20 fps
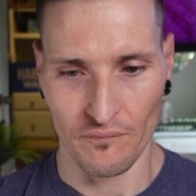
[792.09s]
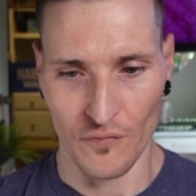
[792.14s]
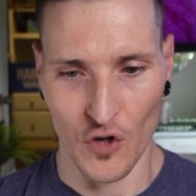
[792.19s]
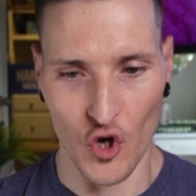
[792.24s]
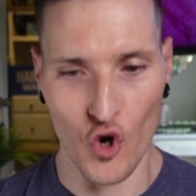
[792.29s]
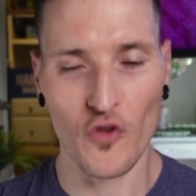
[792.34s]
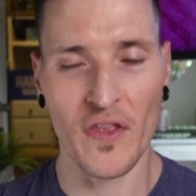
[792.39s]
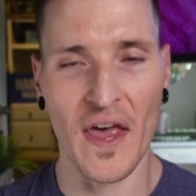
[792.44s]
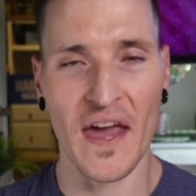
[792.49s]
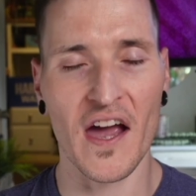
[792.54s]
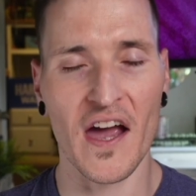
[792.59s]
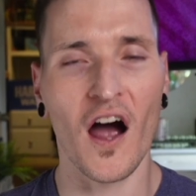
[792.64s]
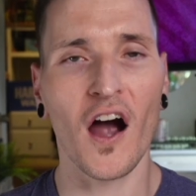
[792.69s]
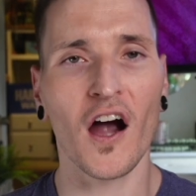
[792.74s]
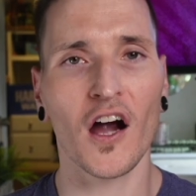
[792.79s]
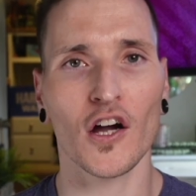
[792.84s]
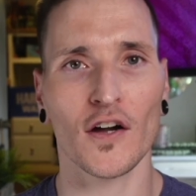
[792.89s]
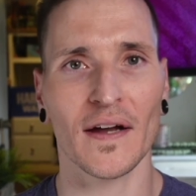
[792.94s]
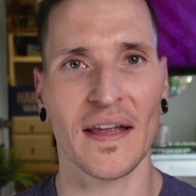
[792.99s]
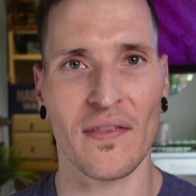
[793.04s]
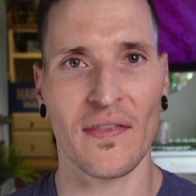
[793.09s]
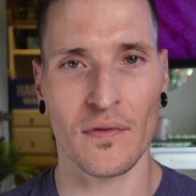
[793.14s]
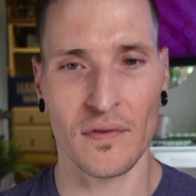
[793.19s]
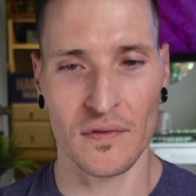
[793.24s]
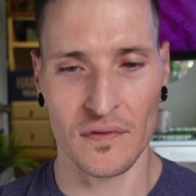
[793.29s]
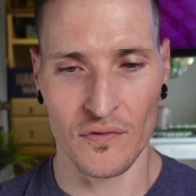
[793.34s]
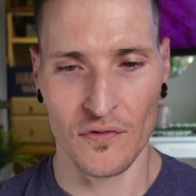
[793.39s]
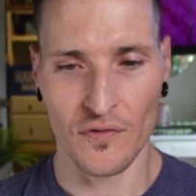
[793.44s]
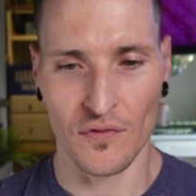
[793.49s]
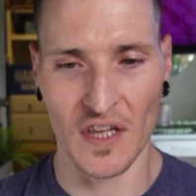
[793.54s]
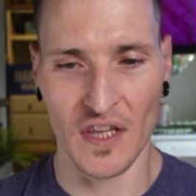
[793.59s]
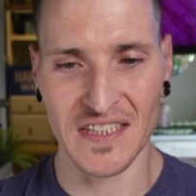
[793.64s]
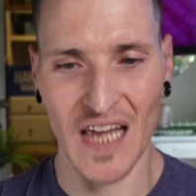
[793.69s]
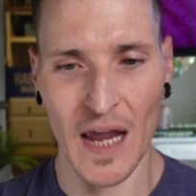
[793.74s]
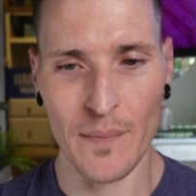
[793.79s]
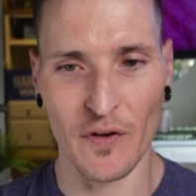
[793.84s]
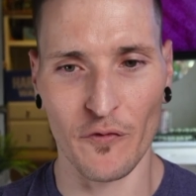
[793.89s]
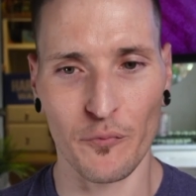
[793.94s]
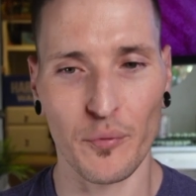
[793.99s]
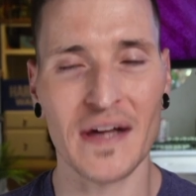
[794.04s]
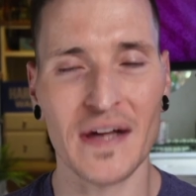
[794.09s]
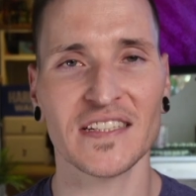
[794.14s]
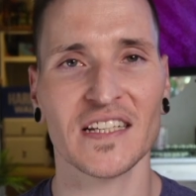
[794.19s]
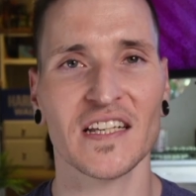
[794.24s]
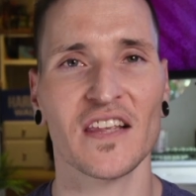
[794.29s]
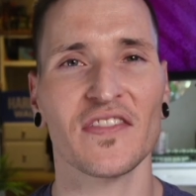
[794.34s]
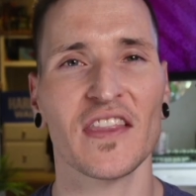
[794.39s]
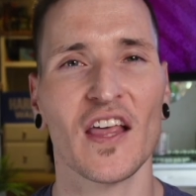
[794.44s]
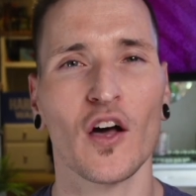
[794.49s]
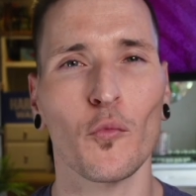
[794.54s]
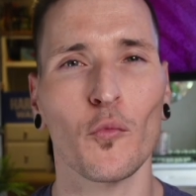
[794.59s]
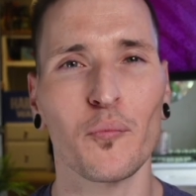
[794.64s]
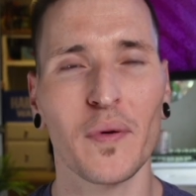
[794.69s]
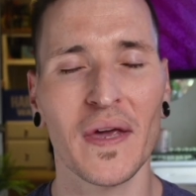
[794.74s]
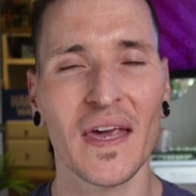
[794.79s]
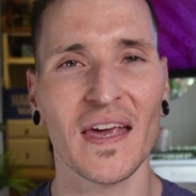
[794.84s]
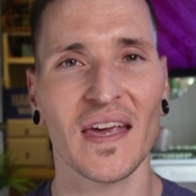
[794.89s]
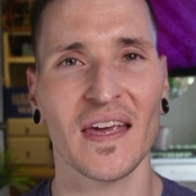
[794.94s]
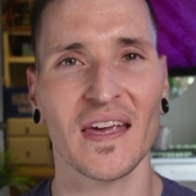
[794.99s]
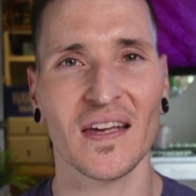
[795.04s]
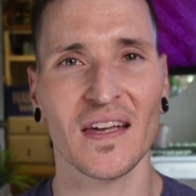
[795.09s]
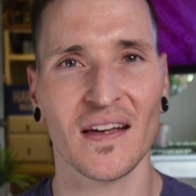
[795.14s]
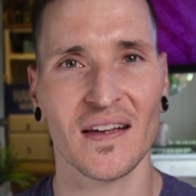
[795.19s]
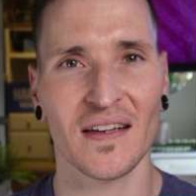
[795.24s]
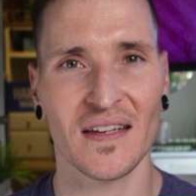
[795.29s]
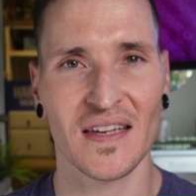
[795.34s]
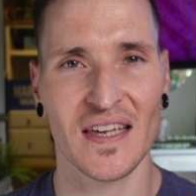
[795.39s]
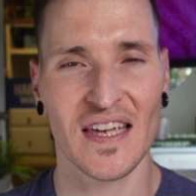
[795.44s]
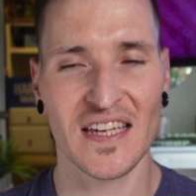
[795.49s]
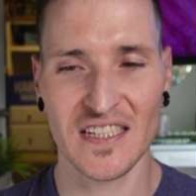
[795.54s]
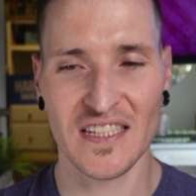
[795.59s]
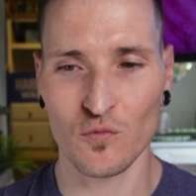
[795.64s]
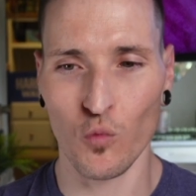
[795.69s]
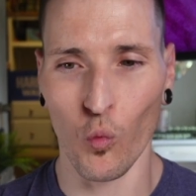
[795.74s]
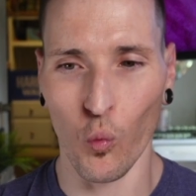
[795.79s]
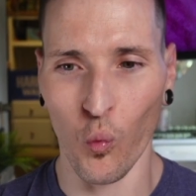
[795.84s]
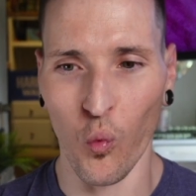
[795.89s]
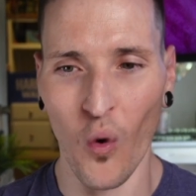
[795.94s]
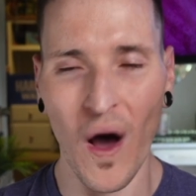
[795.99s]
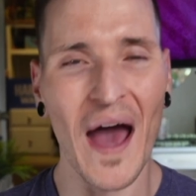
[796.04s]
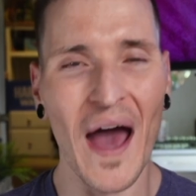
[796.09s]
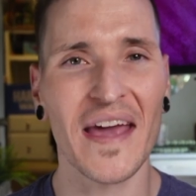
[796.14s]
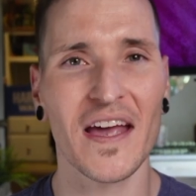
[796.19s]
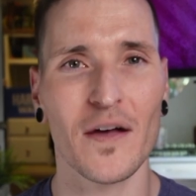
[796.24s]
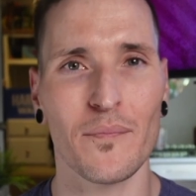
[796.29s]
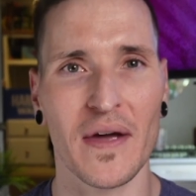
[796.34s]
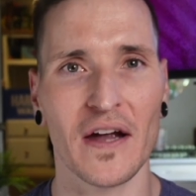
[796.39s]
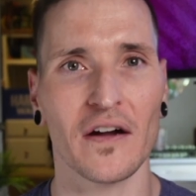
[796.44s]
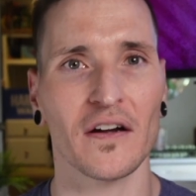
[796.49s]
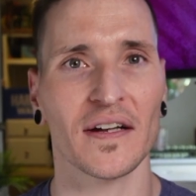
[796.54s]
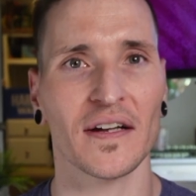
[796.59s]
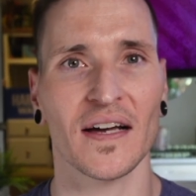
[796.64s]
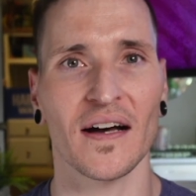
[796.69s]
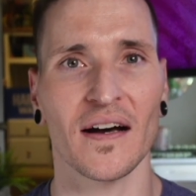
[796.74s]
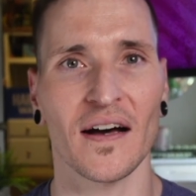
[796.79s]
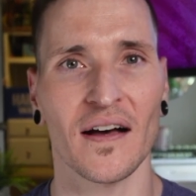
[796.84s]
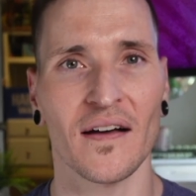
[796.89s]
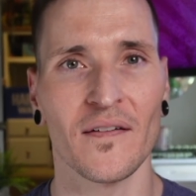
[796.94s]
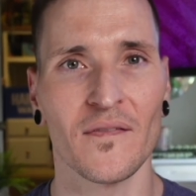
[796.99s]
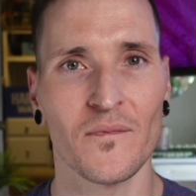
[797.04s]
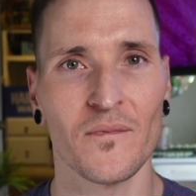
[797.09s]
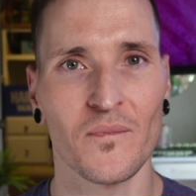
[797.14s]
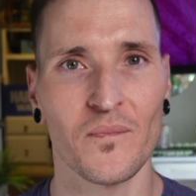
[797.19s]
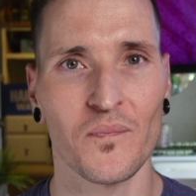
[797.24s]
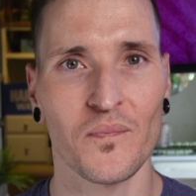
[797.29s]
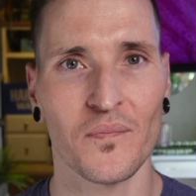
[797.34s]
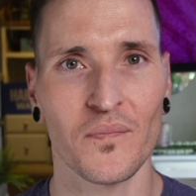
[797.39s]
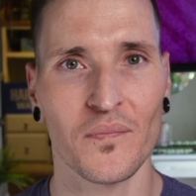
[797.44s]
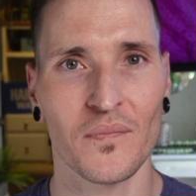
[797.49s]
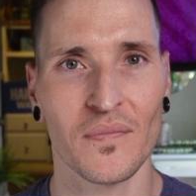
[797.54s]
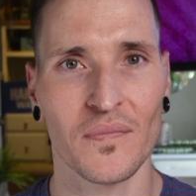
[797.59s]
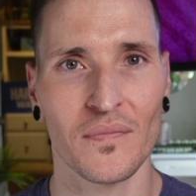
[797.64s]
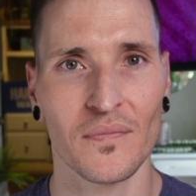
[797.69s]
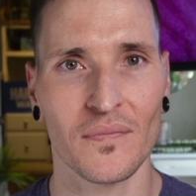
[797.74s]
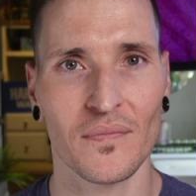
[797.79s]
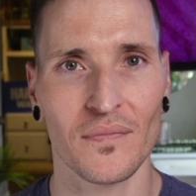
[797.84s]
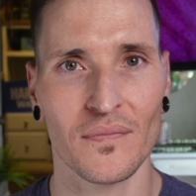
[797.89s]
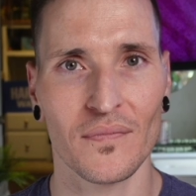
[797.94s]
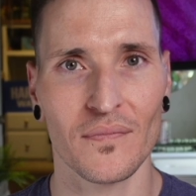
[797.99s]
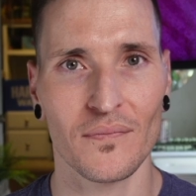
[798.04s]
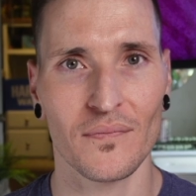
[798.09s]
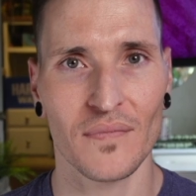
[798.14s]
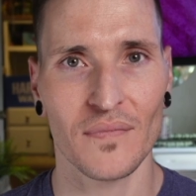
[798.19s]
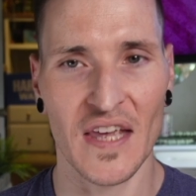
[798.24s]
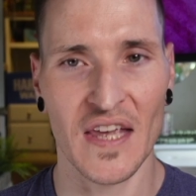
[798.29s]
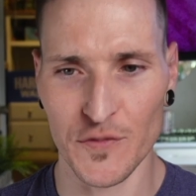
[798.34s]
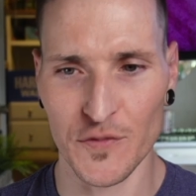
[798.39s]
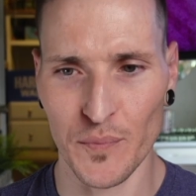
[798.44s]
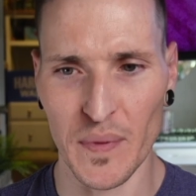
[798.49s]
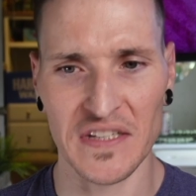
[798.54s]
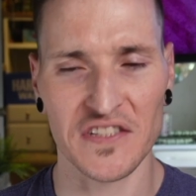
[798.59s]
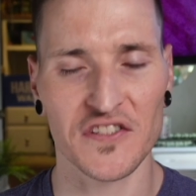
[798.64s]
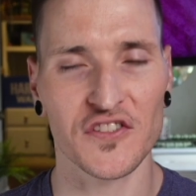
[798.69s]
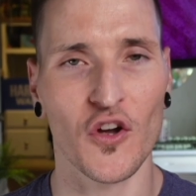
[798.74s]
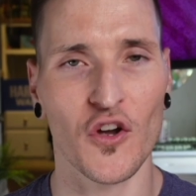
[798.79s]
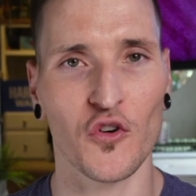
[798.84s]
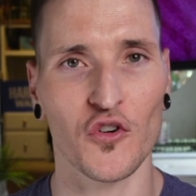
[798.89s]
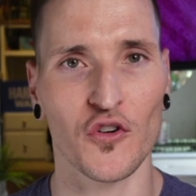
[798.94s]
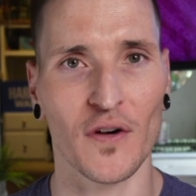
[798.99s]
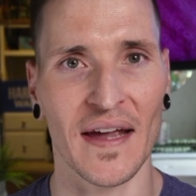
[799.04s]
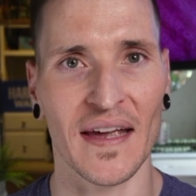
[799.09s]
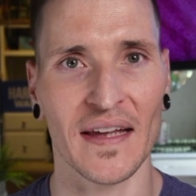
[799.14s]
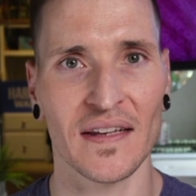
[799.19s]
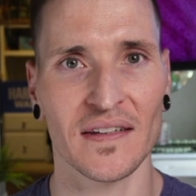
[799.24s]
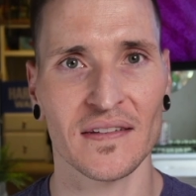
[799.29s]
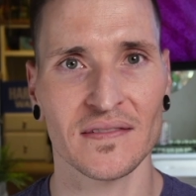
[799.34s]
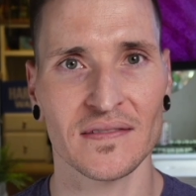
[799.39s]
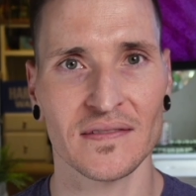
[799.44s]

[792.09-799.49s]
who they are and the type of president they'll be is why America has been so great.